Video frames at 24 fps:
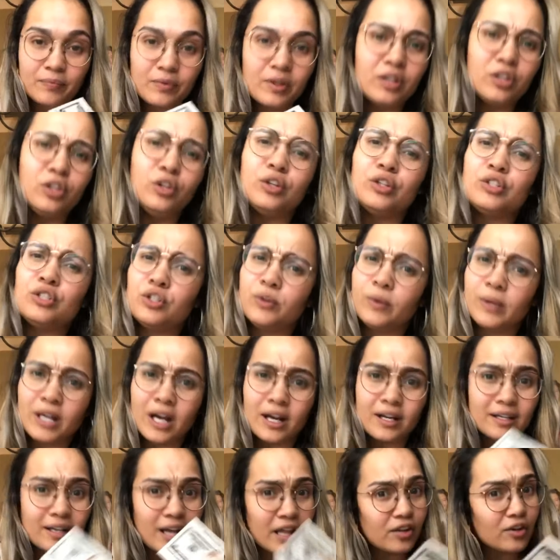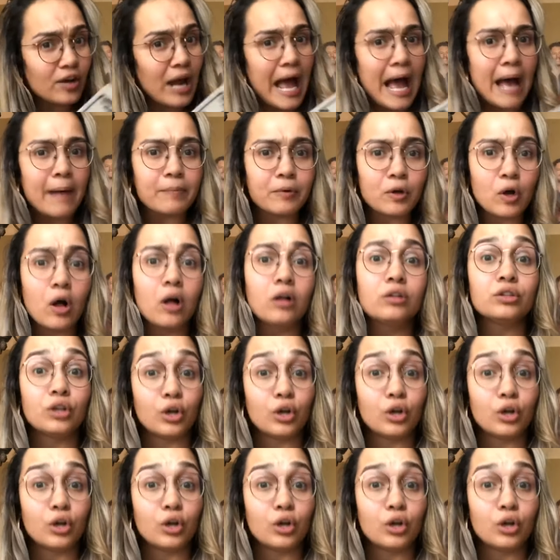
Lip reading: You can do it on another app called